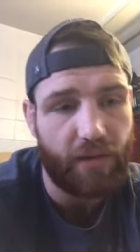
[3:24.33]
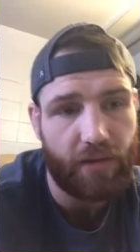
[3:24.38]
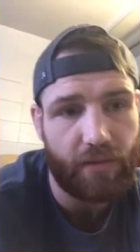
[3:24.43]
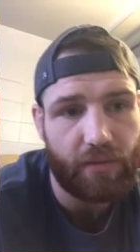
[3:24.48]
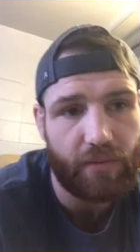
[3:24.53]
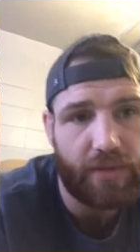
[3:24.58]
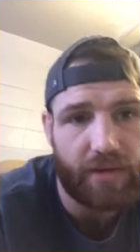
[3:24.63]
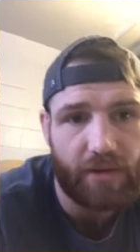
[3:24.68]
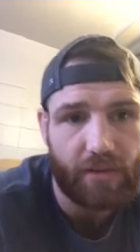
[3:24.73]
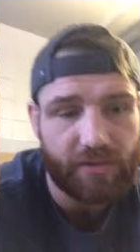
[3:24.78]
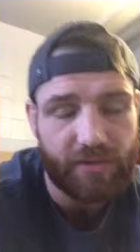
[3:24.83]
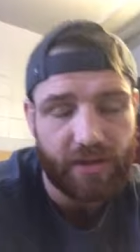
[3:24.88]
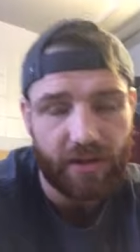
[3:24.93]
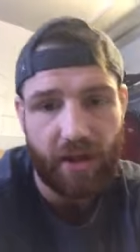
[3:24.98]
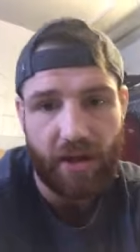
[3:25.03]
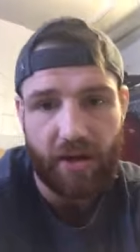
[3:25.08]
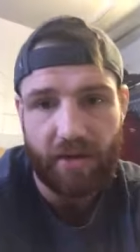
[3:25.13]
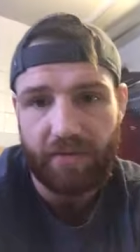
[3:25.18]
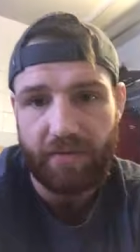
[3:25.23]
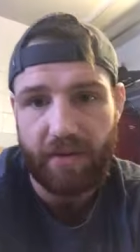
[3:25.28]
There was a
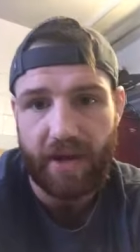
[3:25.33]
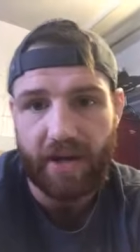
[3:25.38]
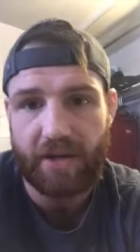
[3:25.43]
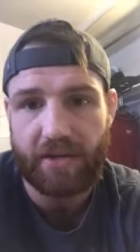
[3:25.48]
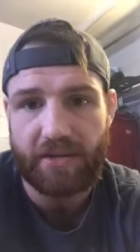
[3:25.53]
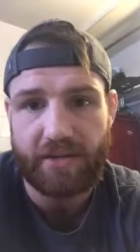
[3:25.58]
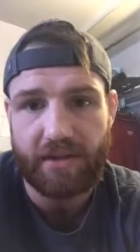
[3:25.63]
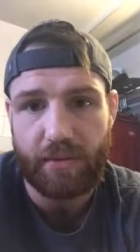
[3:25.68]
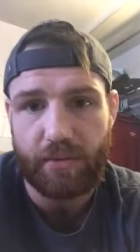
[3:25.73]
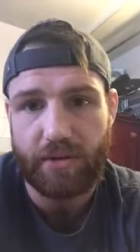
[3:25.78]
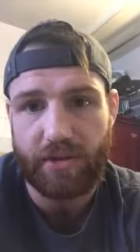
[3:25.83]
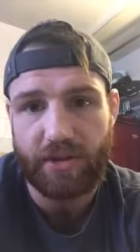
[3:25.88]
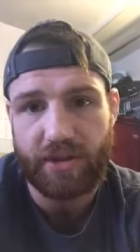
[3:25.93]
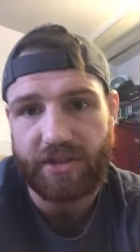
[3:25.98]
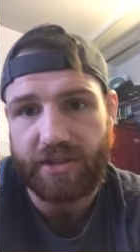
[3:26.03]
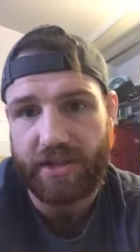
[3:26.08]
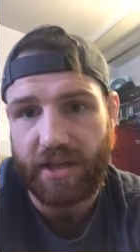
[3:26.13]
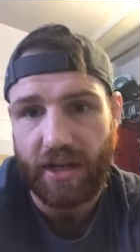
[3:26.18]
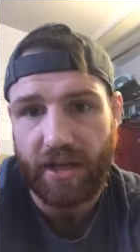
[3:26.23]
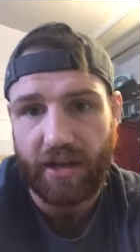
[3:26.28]
lot of fighters that were
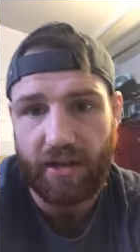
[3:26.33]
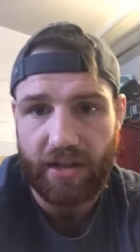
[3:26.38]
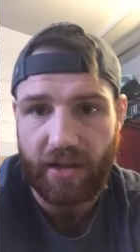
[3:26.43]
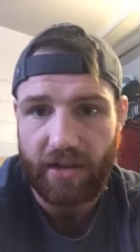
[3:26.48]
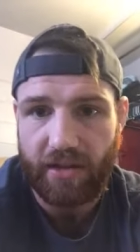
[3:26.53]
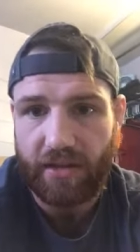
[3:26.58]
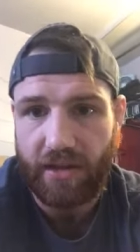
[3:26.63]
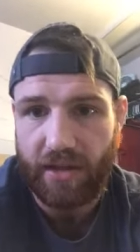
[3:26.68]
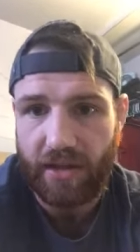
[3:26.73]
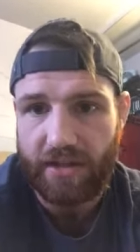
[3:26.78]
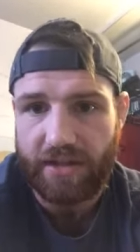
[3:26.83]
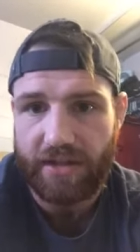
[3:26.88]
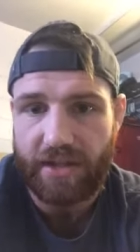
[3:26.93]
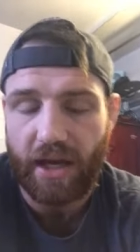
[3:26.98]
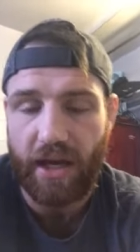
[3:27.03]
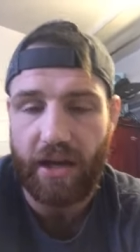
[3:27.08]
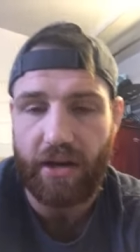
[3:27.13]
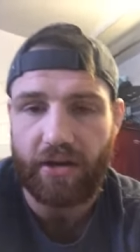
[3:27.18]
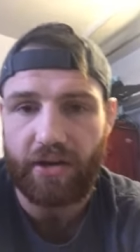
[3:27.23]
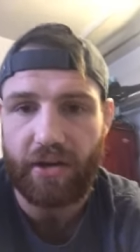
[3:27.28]
just sitting the
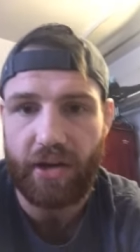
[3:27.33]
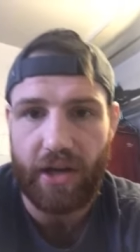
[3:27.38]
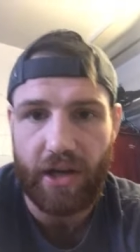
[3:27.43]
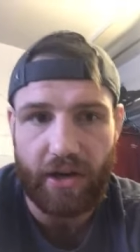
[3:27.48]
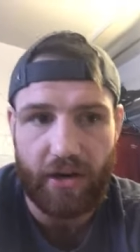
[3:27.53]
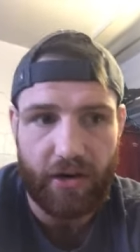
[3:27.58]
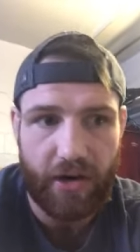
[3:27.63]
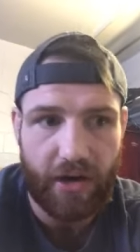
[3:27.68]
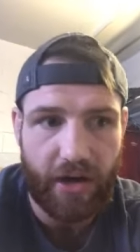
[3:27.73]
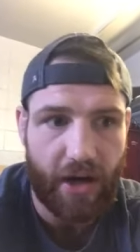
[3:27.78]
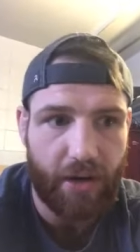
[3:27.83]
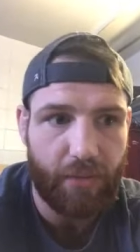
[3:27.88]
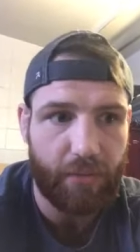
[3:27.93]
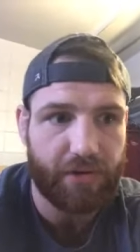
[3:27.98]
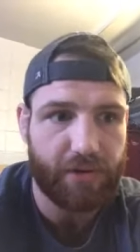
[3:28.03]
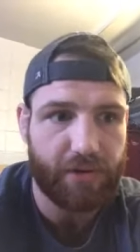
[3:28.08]
entire year, and